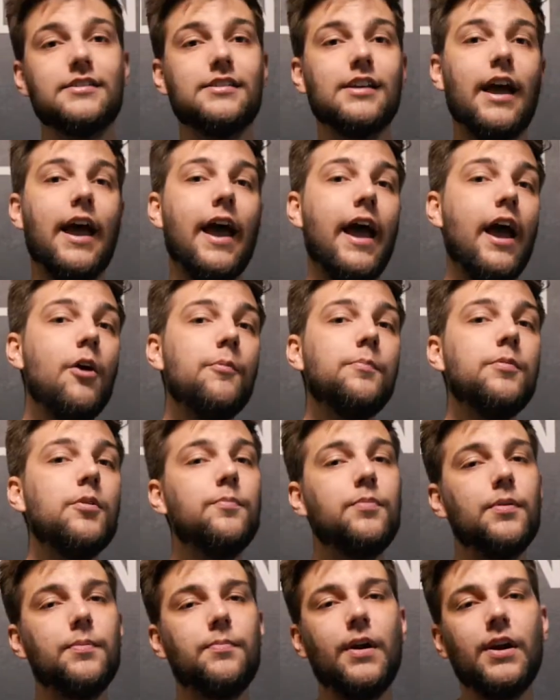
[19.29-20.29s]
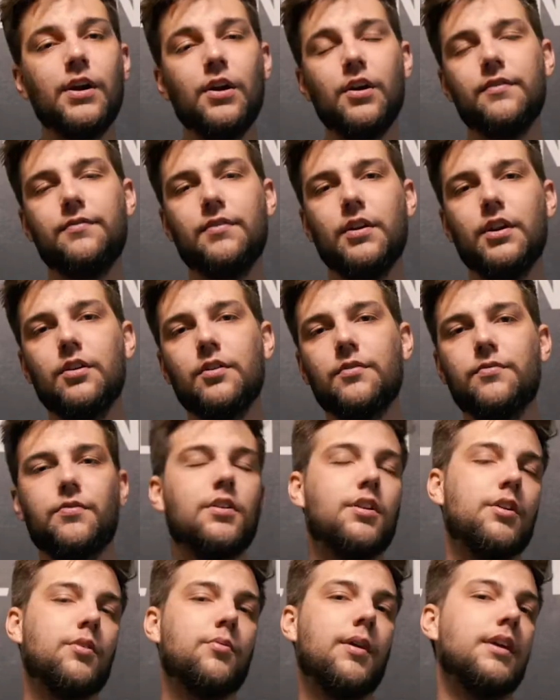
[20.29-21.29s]
to help you prepare your video
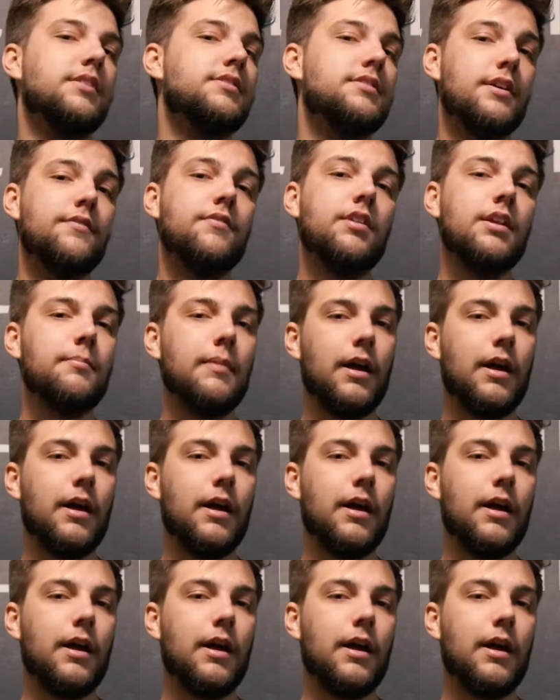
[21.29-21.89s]
for the Creativity